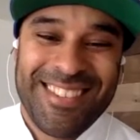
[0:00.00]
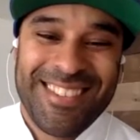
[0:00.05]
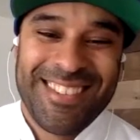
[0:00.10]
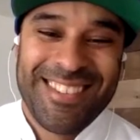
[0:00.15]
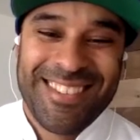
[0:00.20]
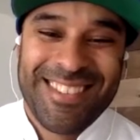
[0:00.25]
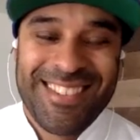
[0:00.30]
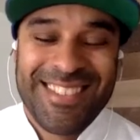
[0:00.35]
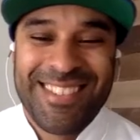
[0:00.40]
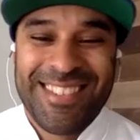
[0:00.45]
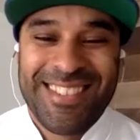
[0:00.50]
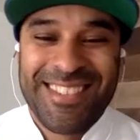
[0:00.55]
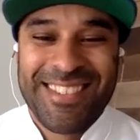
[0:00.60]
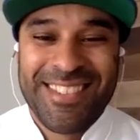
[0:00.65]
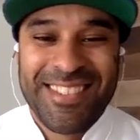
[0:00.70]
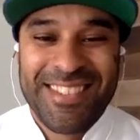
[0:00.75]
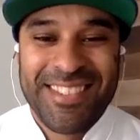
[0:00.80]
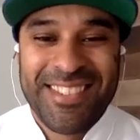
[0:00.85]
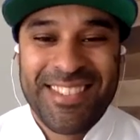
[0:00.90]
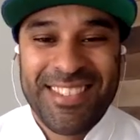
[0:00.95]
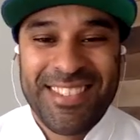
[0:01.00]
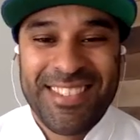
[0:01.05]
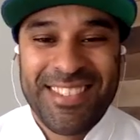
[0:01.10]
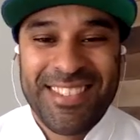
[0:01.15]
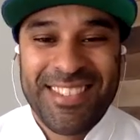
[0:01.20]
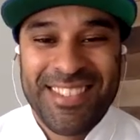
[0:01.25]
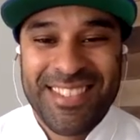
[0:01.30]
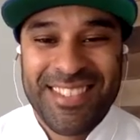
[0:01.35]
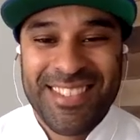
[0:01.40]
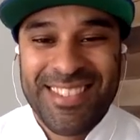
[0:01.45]

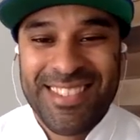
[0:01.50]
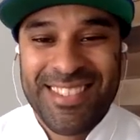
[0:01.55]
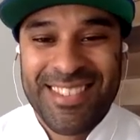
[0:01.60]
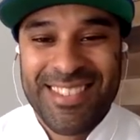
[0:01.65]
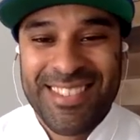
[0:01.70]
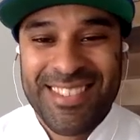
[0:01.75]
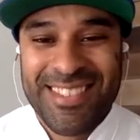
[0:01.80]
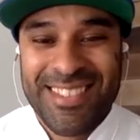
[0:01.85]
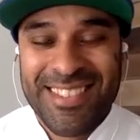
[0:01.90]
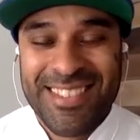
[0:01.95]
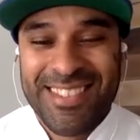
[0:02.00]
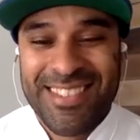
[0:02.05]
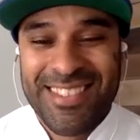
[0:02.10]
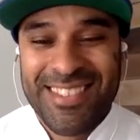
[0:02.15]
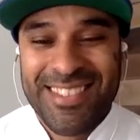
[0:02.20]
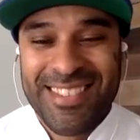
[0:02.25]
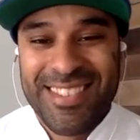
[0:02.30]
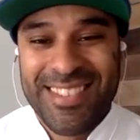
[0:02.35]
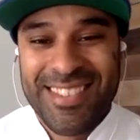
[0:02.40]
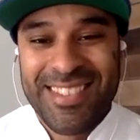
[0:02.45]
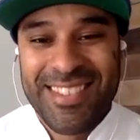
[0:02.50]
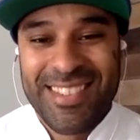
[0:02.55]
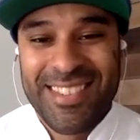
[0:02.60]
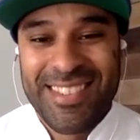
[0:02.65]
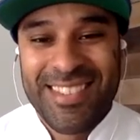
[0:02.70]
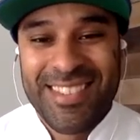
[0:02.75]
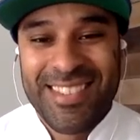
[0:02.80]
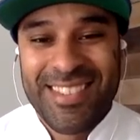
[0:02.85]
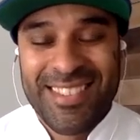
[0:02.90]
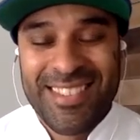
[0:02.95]

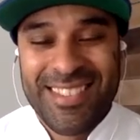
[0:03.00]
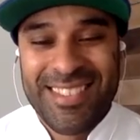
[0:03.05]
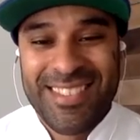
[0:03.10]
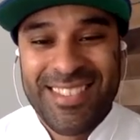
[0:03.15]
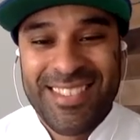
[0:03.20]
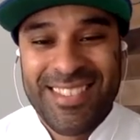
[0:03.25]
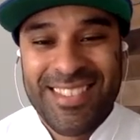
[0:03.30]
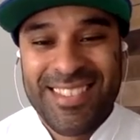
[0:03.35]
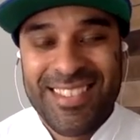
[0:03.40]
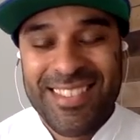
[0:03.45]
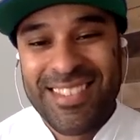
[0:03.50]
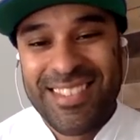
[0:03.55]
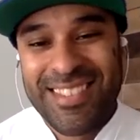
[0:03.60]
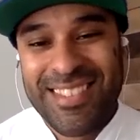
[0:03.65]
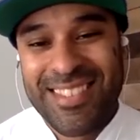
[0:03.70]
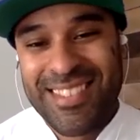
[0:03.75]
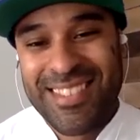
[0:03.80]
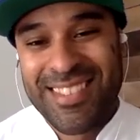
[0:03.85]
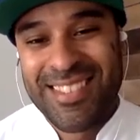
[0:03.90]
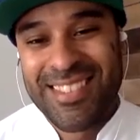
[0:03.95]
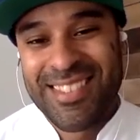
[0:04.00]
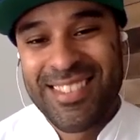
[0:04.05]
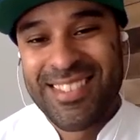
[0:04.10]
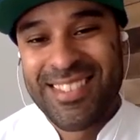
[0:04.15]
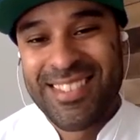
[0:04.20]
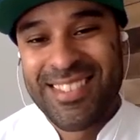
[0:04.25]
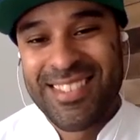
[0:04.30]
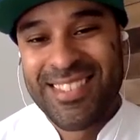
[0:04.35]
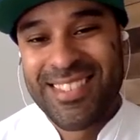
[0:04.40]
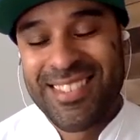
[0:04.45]

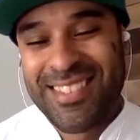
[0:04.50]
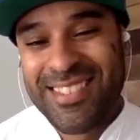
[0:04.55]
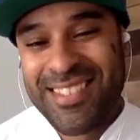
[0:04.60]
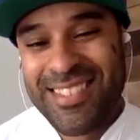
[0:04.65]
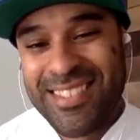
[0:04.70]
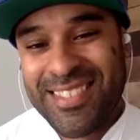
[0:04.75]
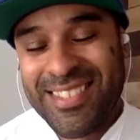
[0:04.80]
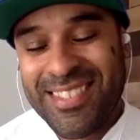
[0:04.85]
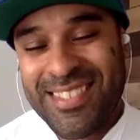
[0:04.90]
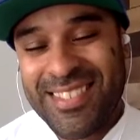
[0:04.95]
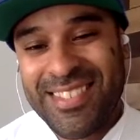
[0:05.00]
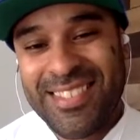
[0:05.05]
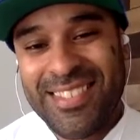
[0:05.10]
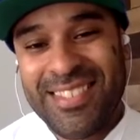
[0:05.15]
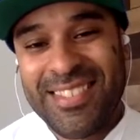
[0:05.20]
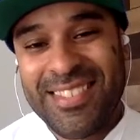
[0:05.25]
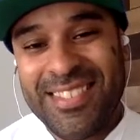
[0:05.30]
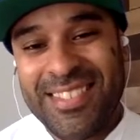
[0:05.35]
This person isn't speaking.